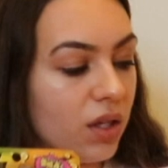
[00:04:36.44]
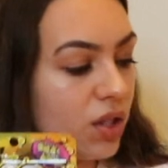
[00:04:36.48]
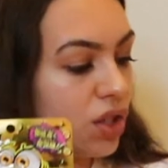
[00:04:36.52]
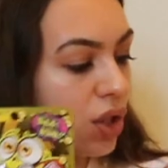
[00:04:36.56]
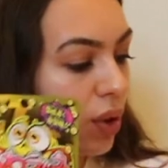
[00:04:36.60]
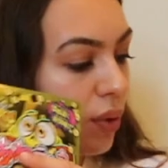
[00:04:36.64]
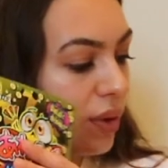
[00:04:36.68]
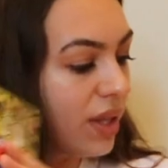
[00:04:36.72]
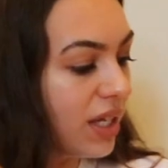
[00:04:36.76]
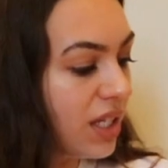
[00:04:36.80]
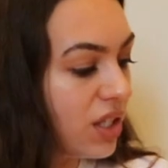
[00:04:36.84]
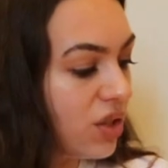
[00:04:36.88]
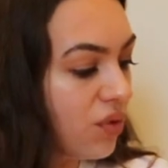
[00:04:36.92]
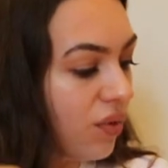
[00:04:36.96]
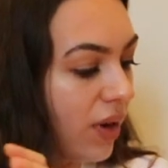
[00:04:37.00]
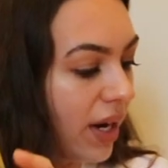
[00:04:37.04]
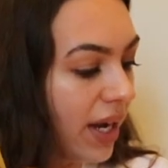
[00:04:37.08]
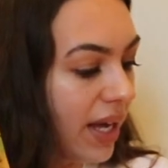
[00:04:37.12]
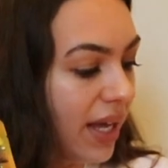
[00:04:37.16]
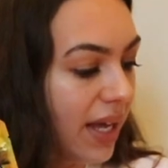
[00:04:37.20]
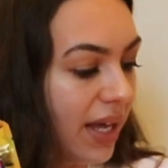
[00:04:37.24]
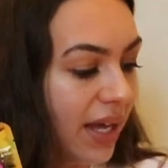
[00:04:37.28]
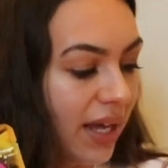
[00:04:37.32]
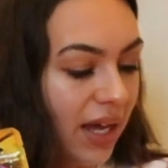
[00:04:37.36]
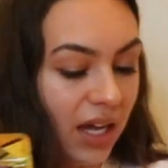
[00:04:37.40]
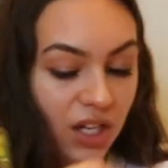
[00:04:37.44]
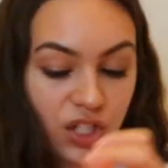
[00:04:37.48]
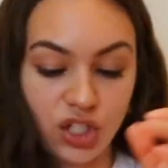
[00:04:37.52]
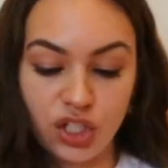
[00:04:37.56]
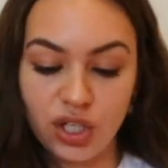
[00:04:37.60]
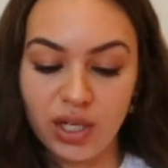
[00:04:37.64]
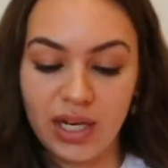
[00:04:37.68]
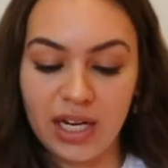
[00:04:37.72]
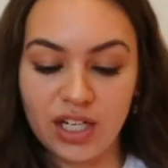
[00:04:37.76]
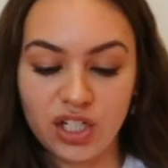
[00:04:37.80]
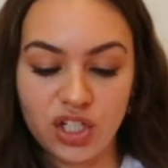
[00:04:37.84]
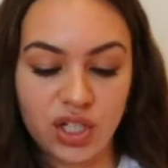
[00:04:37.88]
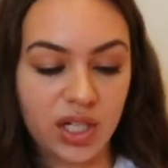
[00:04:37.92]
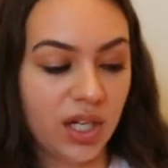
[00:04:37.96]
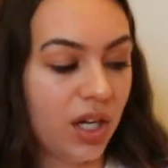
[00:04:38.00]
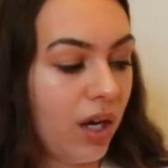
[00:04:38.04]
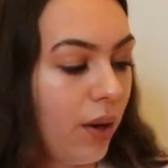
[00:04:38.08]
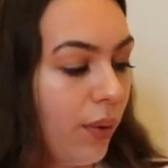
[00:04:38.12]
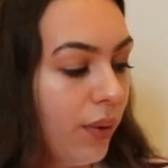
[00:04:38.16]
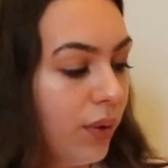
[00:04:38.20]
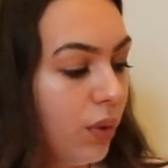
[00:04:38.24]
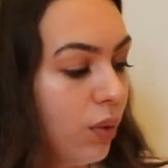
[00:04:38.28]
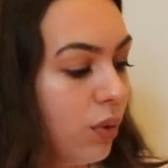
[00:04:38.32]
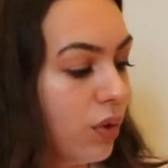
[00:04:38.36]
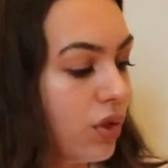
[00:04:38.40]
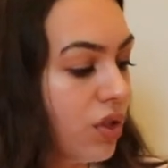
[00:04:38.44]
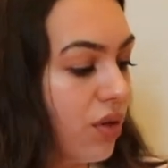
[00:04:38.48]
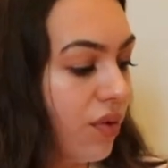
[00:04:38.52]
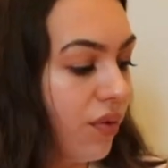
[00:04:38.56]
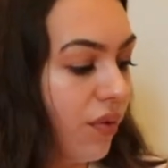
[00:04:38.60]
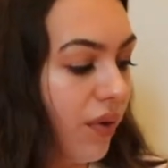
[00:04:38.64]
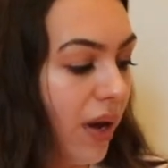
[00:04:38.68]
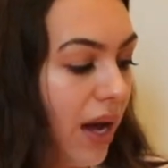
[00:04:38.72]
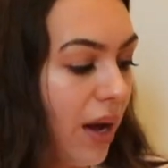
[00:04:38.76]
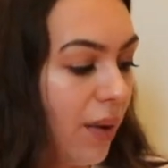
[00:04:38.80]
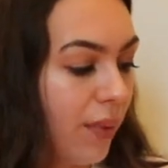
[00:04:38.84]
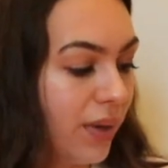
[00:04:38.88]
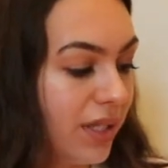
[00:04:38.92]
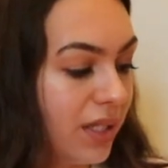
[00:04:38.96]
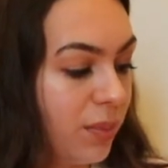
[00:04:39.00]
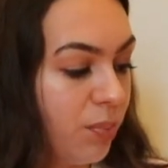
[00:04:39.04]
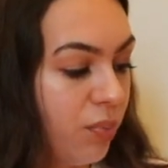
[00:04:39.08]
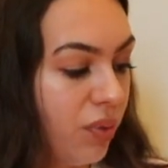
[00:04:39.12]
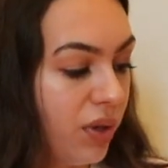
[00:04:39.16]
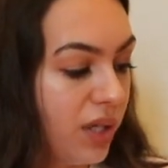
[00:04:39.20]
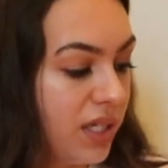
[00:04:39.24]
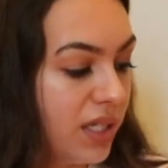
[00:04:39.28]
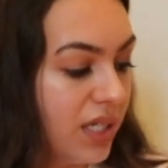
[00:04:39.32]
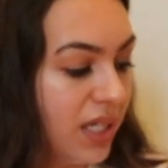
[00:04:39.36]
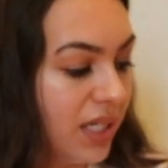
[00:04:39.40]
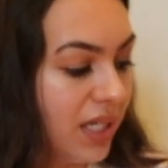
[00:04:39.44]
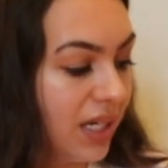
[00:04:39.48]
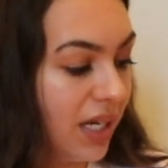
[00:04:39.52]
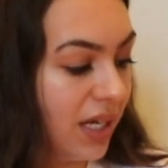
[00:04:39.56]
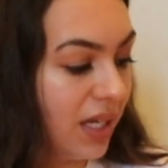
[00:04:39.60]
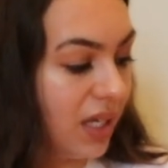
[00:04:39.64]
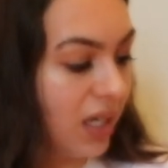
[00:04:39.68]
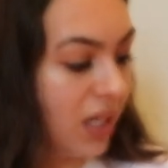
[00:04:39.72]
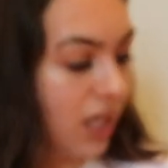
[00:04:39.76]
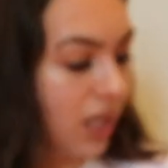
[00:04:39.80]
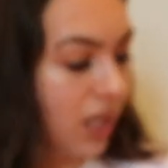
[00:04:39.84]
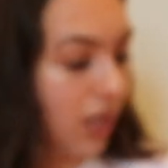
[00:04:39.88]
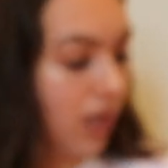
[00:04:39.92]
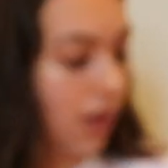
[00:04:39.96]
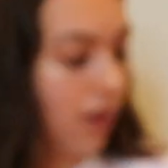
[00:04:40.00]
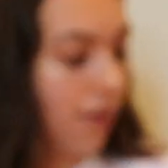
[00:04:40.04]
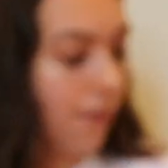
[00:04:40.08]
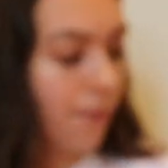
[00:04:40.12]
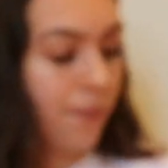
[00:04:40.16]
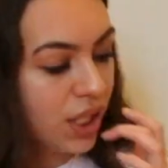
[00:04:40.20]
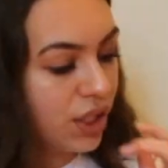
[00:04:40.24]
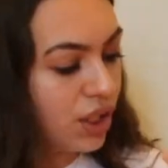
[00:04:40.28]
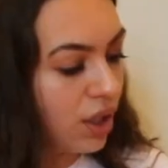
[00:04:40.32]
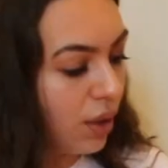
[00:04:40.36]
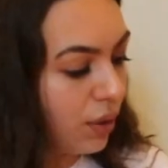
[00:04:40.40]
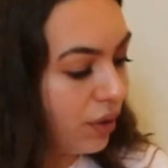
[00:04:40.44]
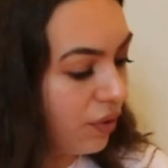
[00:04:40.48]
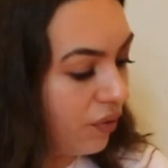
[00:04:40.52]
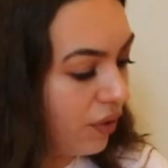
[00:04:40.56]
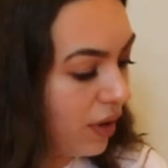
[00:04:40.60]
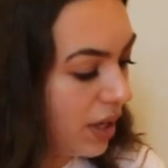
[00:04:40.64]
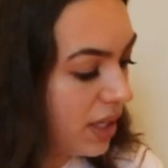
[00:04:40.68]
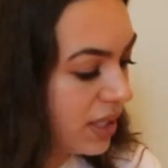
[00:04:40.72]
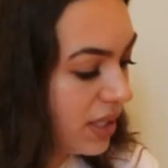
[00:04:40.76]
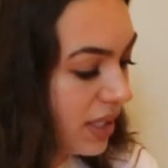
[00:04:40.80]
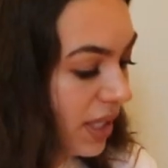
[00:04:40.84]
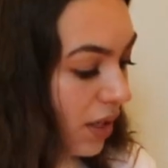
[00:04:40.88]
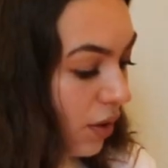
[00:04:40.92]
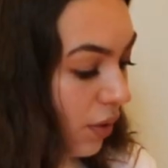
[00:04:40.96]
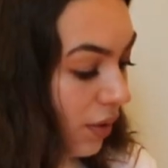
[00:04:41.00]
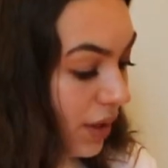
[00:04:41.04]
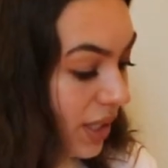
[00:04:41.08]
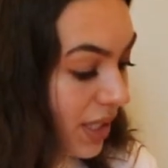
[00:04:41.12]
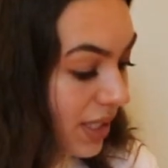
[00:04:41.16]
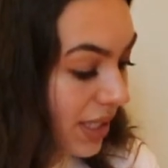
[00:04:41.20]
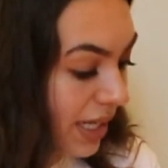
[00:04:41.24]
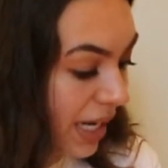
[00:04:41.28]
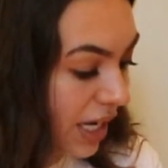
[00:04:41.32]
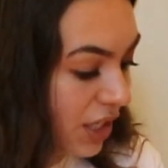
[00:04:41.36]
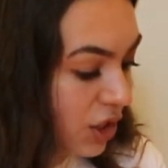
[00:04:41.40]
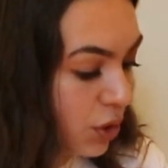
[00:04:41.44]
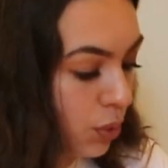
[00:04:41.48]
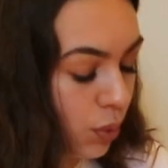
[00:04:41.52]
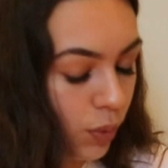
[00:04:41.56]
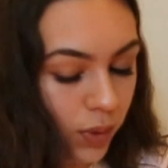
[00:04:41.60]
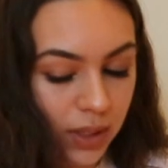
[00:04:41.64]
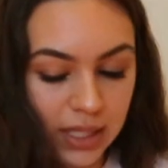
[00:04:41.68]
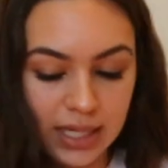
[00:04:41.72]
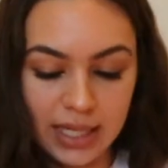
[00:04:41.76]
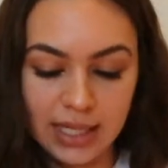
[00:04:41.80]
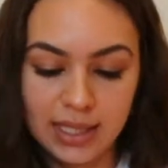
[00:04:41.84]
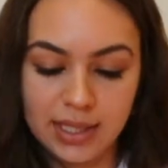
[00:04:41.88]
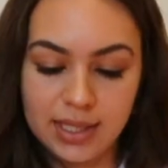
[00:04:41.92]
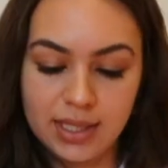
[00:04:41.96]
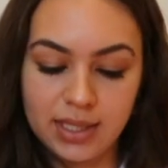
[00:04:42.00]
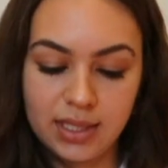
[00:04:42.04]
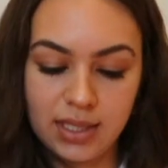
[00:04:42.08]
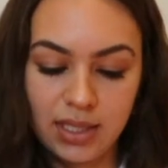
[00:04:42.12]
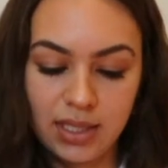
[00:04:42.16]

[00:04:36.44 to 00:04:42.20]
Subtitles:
So this right here, I should actually go in order of how it's printed in here. So the first thing on this actual list.